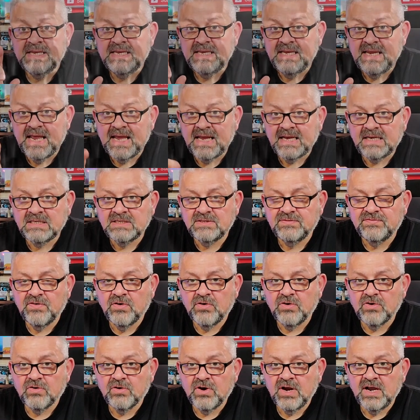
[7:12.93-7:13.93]
Next
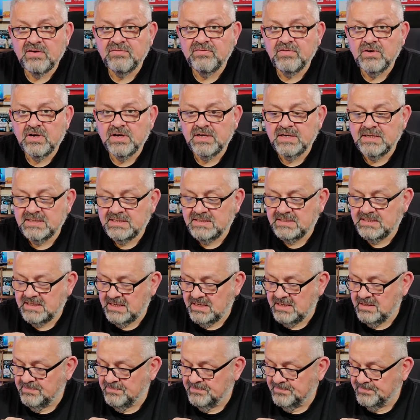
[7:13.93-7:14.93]
photograph you're going to
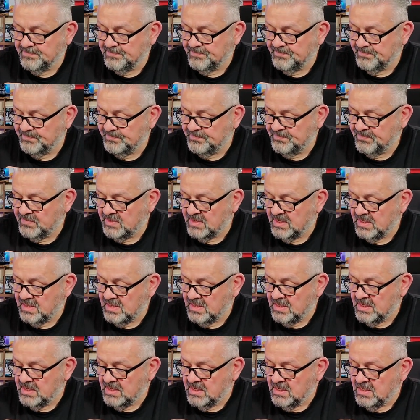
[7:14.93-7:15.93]
see,
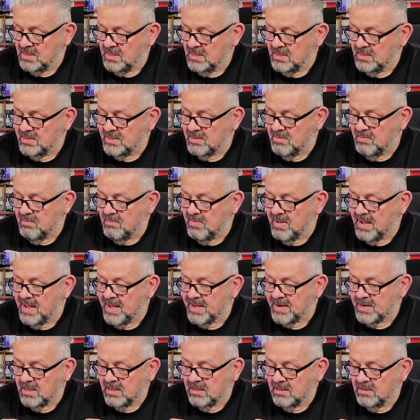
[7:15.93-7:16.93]
the
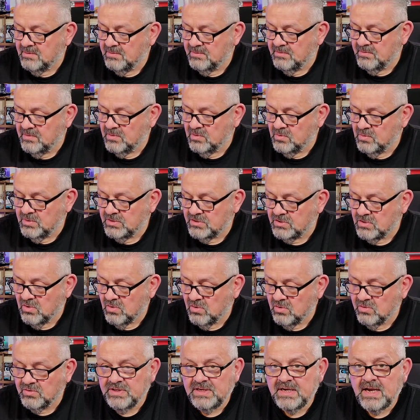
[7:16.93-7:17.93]
model was
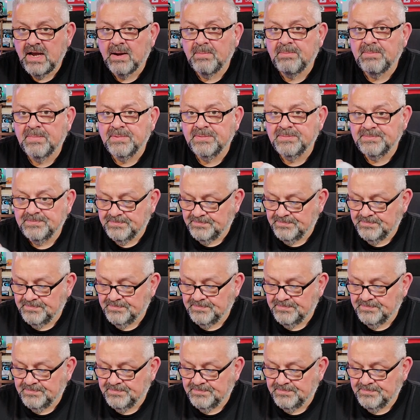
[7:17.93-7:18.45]
holding up